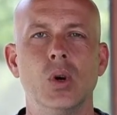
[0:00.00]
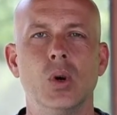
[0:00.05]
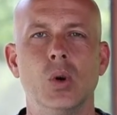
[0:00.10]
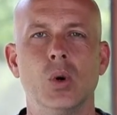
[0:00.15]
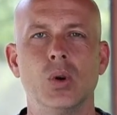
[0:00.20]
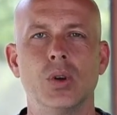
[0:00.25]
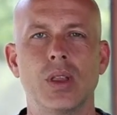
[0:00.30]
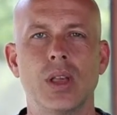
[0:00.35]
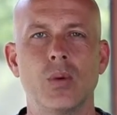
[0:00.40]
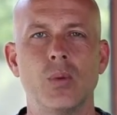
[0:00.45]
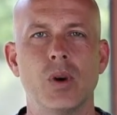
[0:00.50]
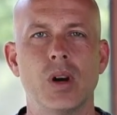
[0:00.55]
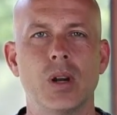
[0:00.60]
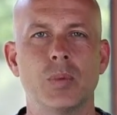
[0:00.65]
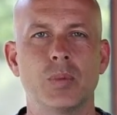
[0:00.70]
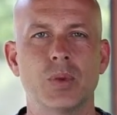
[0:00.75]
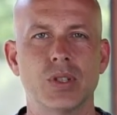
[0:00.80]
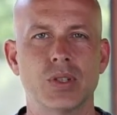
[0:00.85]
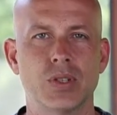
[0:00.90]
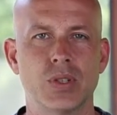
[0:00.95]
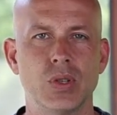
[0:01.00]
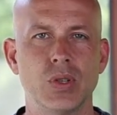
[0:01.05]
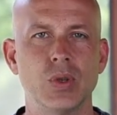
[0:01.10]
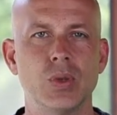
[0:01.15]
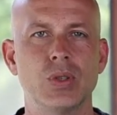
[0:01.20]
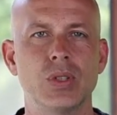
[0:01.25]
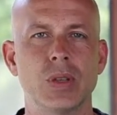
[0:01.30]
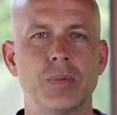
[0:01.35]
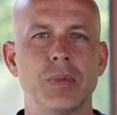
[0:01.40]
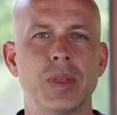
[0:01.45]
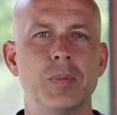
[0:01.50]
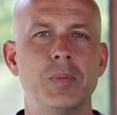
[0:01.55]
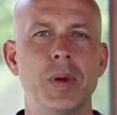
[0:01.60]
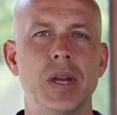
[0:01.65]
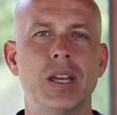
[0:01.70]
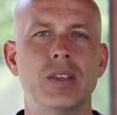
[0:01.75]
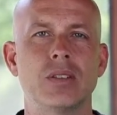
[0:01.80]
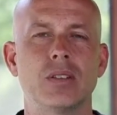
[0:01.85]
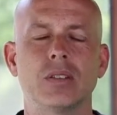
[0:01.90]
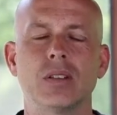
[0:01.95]
or they want to pursue something
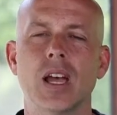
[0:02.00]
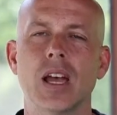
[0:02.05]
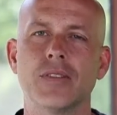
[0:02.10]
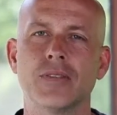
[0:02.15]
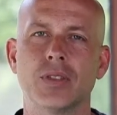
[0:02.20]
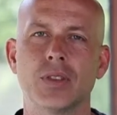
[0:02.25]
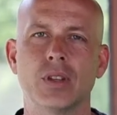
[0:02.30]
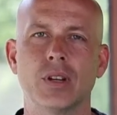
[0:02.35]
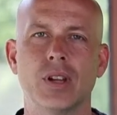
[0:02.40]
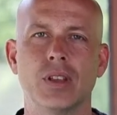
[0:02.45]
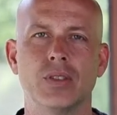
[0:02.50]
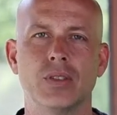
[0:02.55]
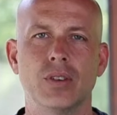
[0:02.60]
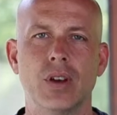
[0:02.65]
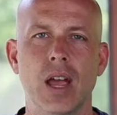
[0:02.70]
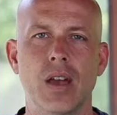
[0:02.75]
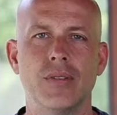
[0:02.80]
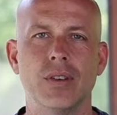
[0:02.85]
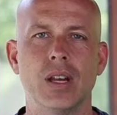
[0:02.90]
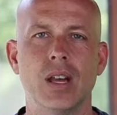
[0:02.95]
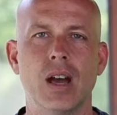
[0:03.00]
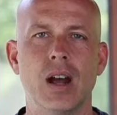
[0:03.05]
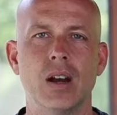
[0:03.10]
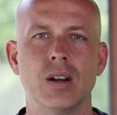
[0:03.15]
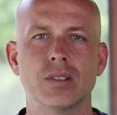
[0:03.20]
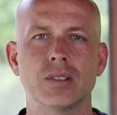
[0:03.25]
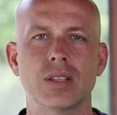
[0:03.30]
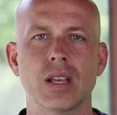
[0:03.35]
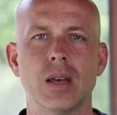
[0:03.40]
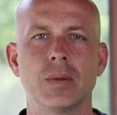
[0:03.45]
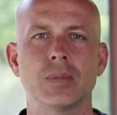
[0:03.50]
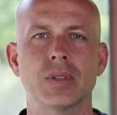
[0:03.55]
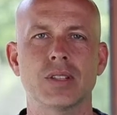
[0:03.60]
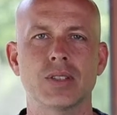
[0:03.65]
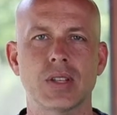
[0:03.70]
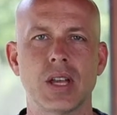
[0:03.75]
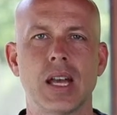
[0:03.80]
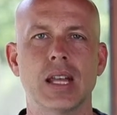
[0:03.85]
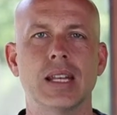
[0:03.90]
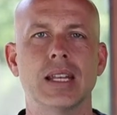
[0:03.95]
big in their life, and they're having a hard time
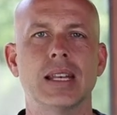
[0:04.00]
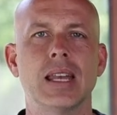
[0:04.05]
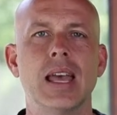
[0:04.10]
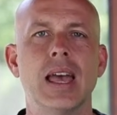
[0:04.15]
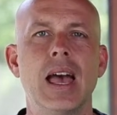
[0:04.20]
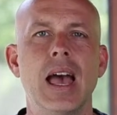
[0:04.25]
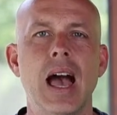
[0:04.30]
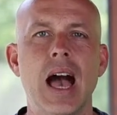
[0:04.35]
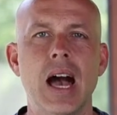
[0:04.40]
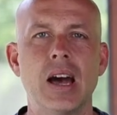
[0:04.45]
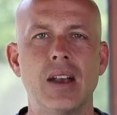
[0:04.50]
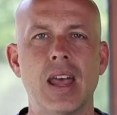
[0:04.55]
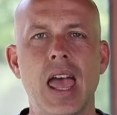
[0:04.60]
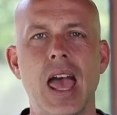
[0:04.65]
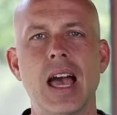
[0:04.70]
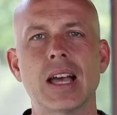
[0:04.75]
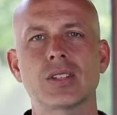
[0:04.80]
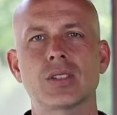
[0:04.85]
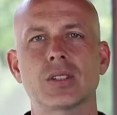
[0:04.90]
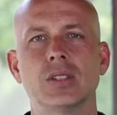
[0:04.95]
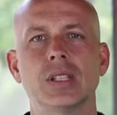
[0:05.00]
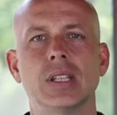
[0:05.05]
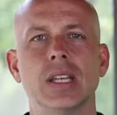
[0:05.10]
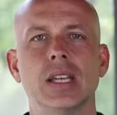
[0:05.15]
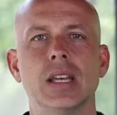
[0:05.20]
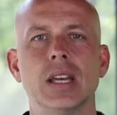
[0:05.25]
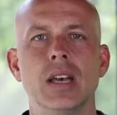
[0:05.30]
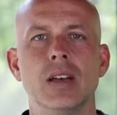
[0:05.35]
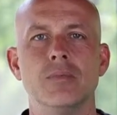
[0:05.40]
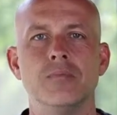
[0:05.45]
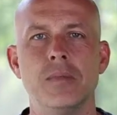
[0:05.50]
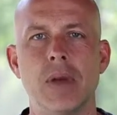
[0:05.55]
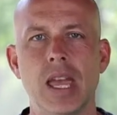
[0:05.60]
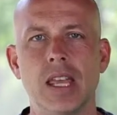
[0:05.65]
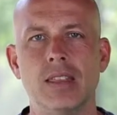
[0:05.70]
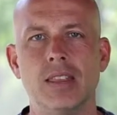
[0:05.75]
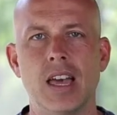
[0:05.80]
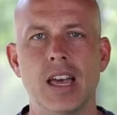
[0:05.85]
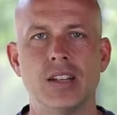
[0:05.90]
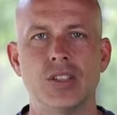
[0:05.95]
deciding how to actually
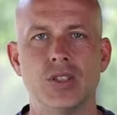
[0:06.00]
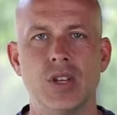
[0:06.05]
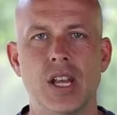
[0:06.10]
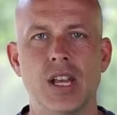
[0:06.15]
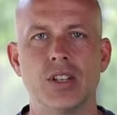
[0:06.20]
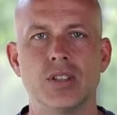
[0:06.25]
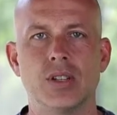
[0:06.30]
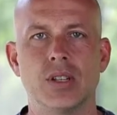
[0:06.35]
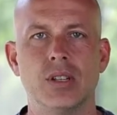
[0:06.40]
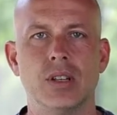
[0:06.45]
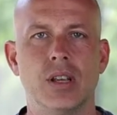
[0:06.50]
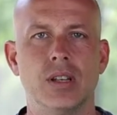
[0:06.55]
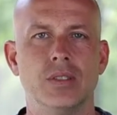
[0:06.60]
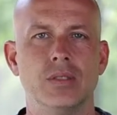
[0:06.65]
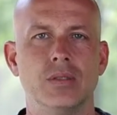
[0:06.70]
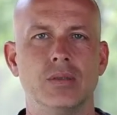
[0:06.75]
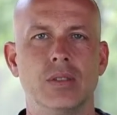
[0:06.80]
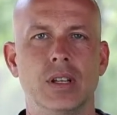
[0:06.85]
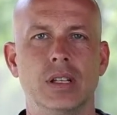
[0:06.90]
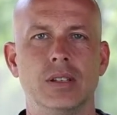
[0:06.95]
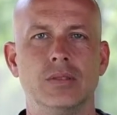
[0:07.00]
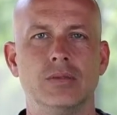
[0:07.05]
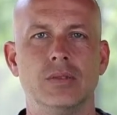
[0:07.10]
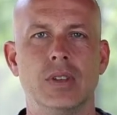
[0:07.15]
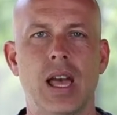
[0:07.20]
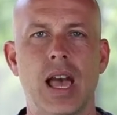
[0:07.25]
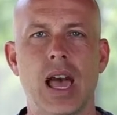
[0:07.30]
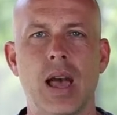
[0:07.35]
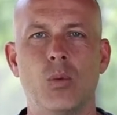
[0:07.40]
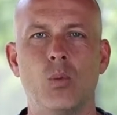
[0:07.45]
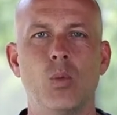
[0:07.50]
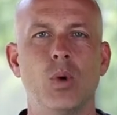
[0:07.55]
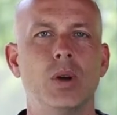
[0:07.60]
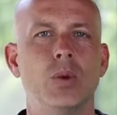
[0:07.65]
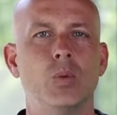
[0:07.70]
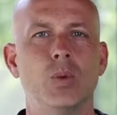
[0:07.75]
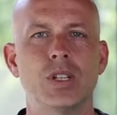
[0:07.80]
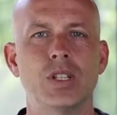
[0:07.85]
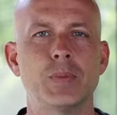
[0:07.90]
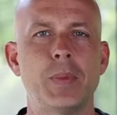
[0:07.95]
make that change and
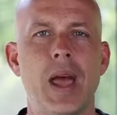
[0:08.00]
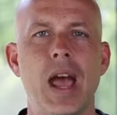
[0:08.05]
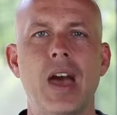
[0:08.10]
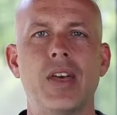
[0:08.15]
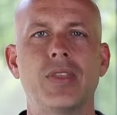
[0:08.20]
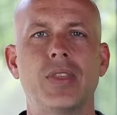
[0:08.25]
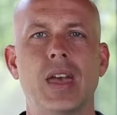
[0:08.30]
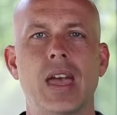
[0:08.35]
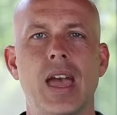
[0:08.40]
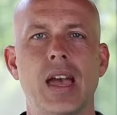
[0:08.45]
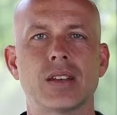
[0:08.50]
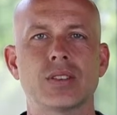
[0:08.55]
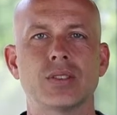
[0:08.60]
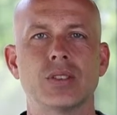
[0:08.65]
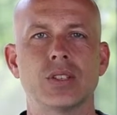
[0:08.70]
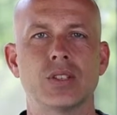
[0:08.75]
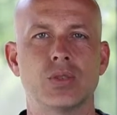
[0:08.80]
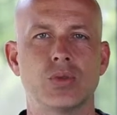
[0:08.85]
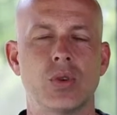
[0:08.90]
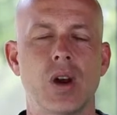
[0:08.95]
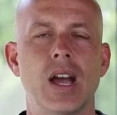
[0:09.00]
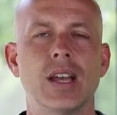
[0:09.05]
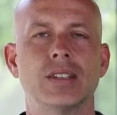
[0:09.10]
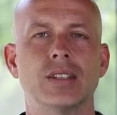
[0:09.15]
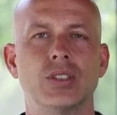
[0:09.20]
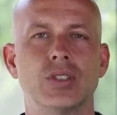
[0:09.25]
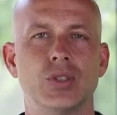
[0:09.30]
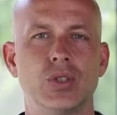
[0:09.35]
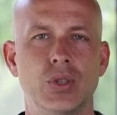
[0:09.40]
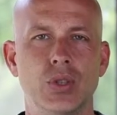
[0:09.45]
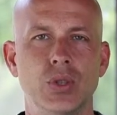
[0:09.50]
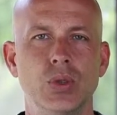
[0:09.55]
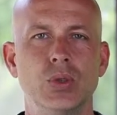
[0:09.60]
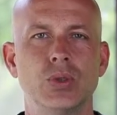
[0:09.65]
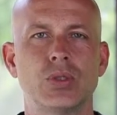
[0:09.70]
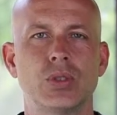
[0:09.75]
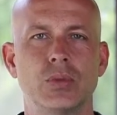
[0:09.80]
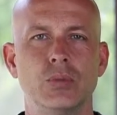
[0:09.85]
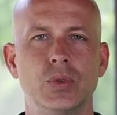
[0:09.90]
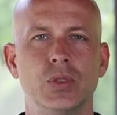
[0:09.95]
which path they actually try to
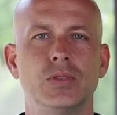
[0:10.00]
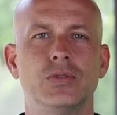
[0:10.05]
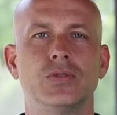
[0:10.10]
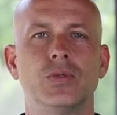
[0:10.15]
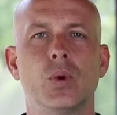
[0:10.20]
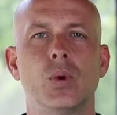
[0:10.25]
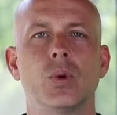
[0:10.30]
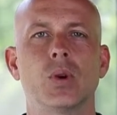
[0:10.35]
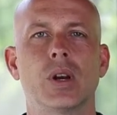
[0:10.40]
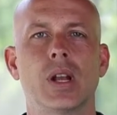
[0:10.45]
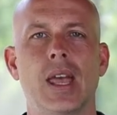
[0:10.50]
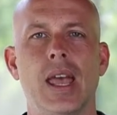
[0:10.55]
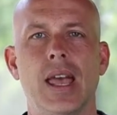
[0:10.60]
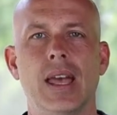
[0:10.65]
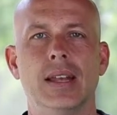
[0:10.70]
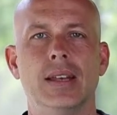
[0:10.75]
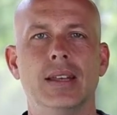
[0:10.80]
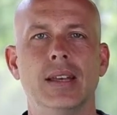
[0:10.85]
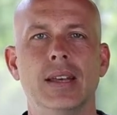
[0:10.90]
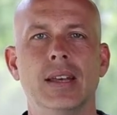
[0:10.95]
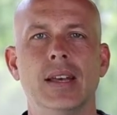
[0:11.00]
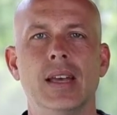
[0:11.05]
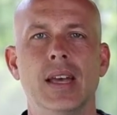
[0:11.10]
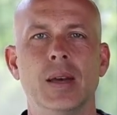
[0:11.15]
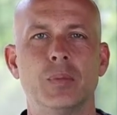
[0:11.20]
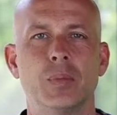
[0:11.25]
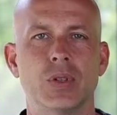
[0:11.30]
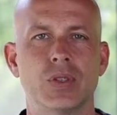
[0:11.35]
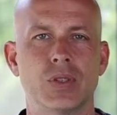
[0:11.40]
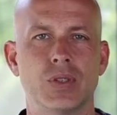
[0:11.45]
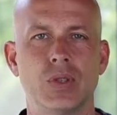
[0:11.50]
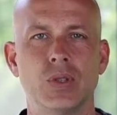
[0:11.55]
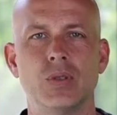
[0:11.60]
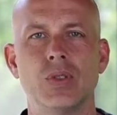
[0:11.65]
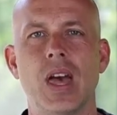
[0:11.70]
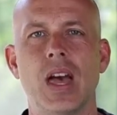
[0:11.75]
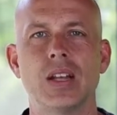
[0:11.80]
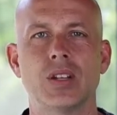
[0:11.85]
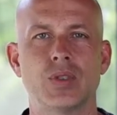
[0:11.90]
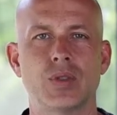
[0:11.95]
choose to move forward and pursue
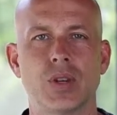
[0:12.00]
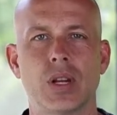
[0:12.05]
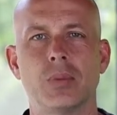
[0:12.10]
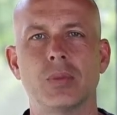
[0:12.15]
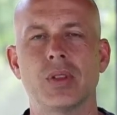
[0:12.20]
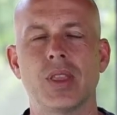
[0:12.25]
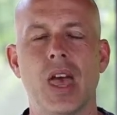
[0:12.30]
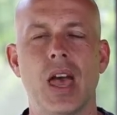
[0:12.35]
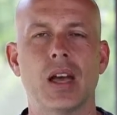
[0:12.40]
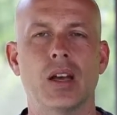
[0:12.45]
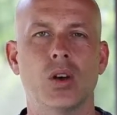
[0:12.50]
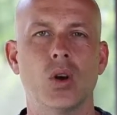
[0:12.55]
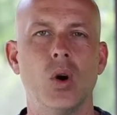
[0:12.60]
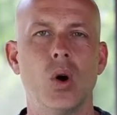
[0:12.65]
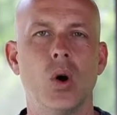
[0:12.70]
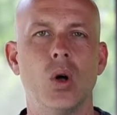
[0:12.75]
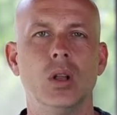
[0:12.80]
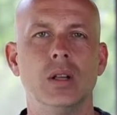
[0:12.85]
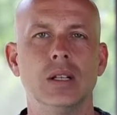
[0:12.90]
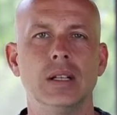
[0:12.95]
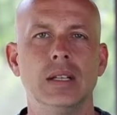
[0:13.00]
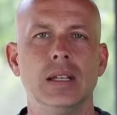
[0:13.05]
that dream or that goal.